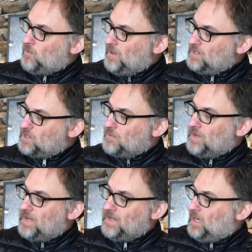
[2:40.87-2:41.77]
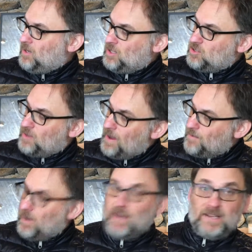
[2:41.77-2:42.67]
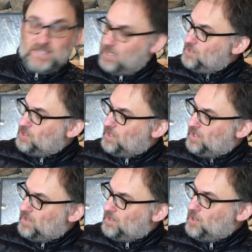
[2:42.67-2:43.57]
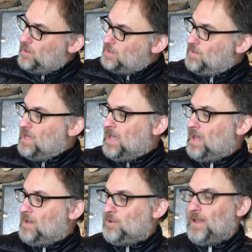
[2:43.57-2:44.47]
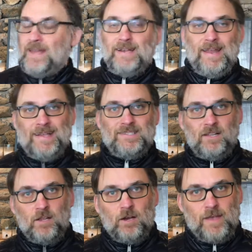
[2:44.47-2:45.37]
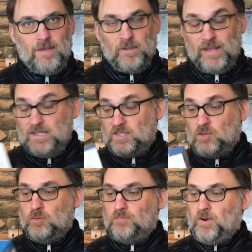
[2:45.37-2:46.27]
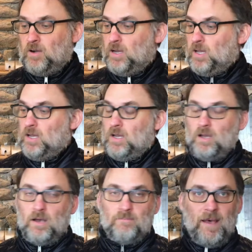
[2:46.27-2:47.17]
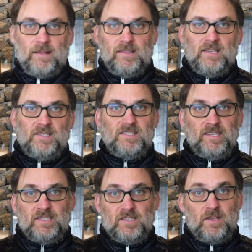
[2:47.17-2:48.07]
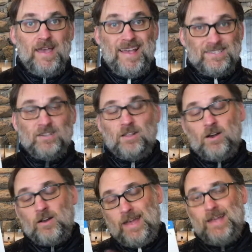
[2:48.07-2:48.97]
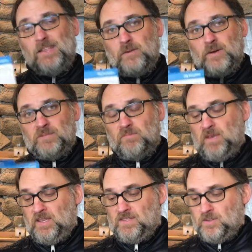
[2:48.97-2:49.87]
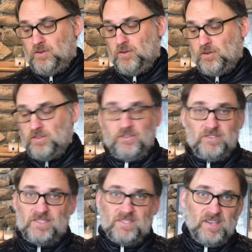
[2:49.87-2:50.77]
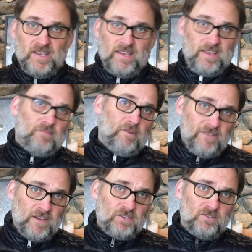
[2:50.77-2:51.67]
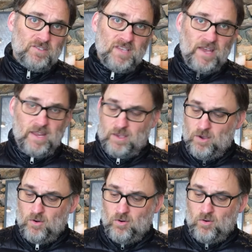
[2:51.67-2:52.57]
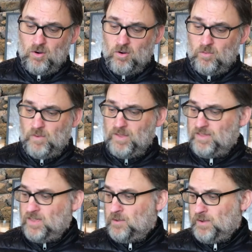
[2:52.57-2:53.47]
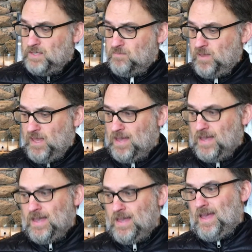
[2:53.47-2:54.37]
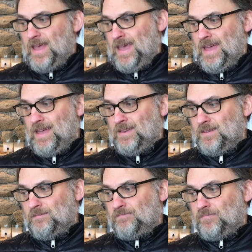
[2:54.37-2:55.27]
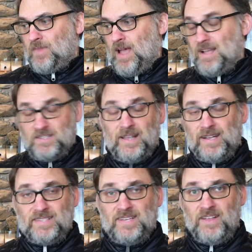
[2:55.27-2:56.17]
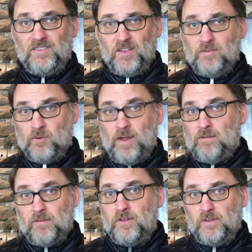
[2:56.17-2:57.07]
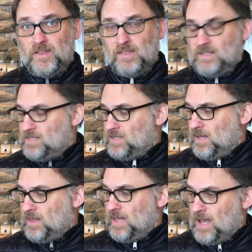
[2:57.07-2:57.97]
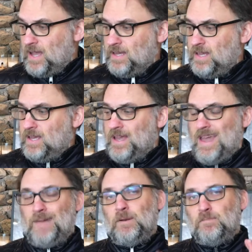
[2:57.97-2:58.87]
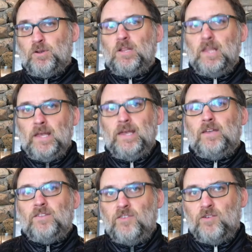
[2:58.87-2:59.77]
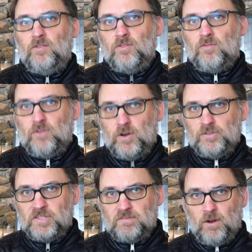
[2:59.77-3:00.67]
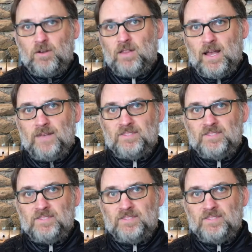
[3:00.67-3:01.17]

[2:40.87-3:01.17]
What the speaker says: windscreen, or tripod extension, USB cable, and an XLR cable. That's the cool part about this, is that it's XLR and USB. So you can use this in a professional setting or with the USB. And I saw some great reviews on this online, and I'm gonna put a link to the Rode SmartLav